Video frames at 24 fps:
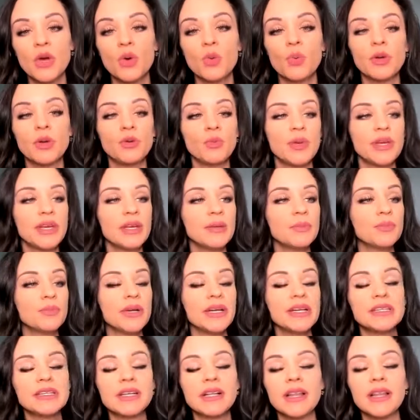when we can
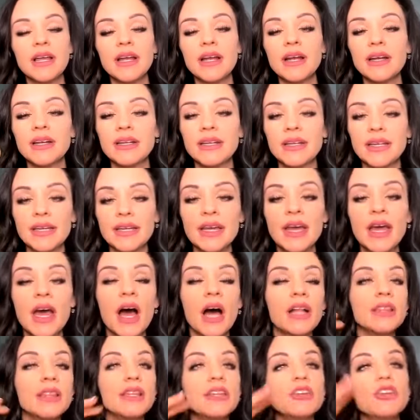bring into clarity
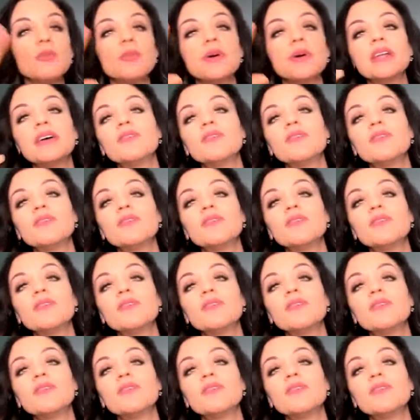a little bit